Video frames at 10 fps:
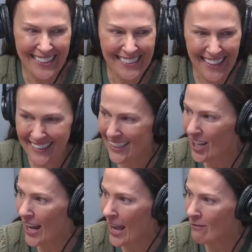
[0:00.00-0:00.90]
Yeah, they
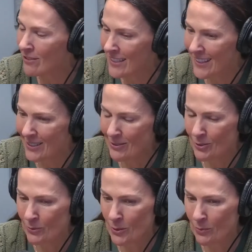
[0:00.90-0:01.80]
got everything, which
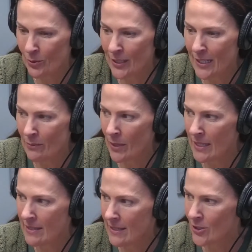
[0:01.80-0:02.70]
was pretty
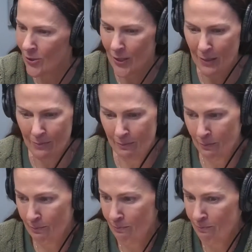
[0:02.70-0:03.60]
amazing. So they
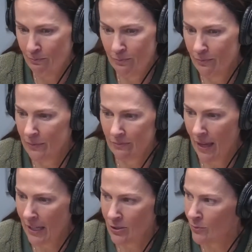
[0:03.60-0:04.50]

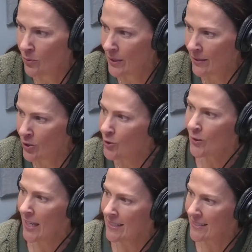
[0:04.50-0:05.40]
had to bring their
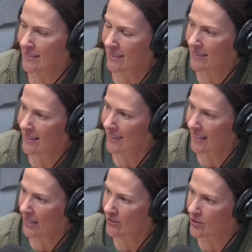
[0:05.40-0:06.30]
suitcases and nothing
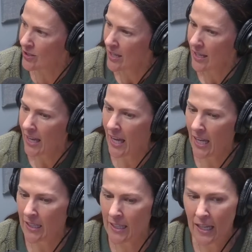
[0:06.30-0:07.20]
else.
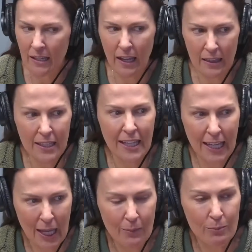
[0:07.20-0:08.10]
And I think they
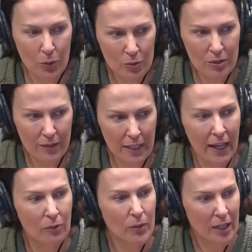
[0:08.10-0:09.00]
kept most of it.
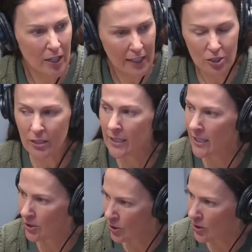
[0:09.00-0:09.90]
And we are actually
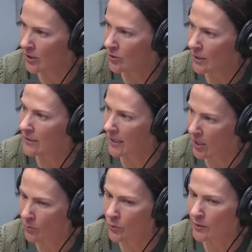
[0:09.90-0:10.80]
under contract. They are
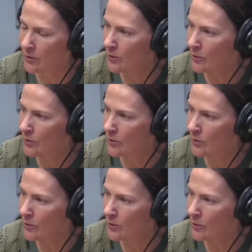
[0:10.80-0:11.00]
moving to the